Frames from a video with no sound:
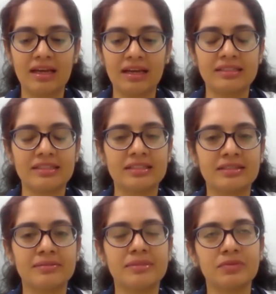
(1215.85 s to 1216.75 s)
and
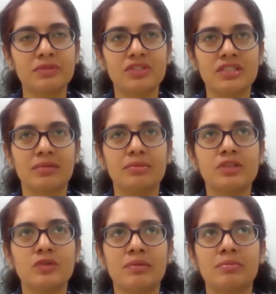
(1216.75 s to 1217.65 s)
um, it was just coming
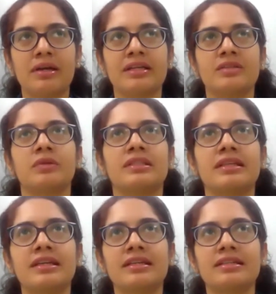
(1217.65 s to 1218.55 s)
to my mind when
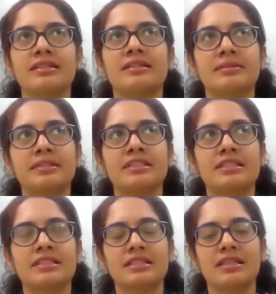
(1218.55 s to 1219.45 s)
there uh,
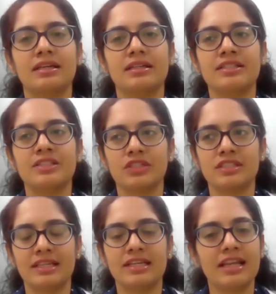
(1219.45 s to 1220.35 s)
it's it's
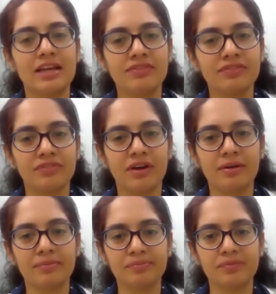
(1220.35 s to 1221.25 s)
just that life
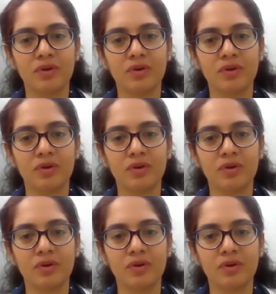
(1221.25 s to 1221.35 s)
um,